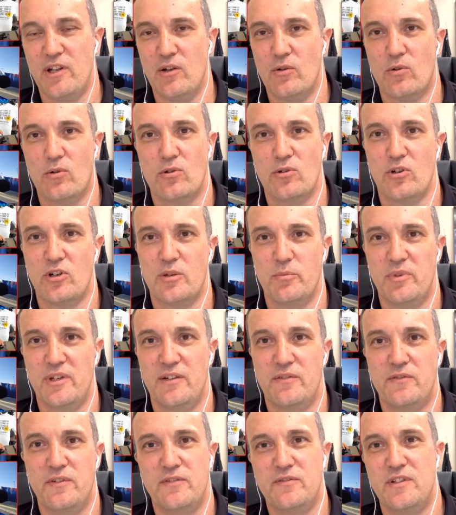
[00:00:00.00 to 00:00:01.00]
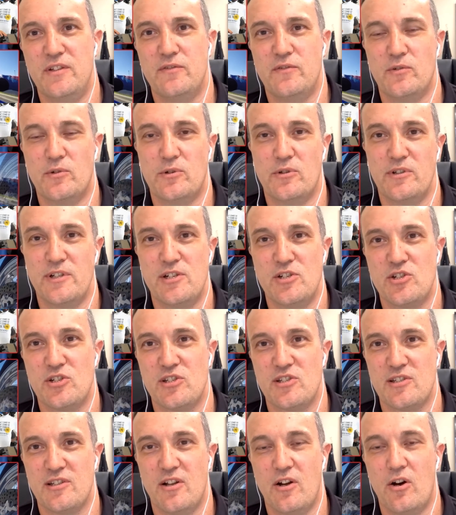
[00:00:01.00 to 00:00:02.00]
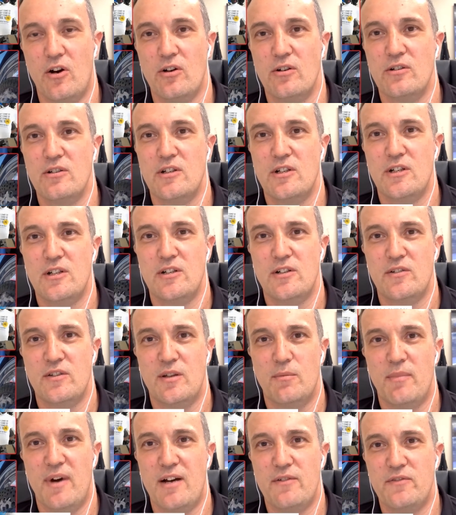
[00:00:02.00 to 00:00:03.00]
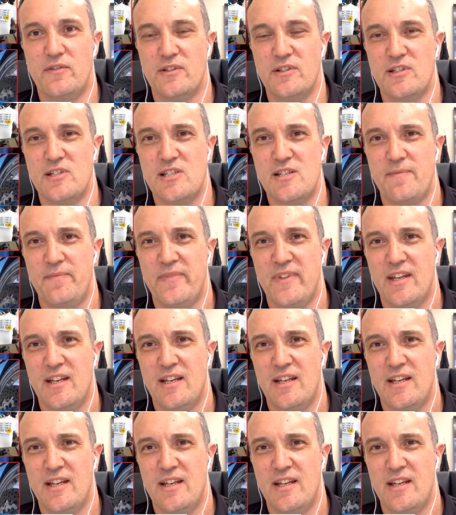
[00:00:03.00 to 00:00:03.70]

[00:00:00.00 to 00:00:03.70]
and they're all got to be 54 inches long, the mufflers.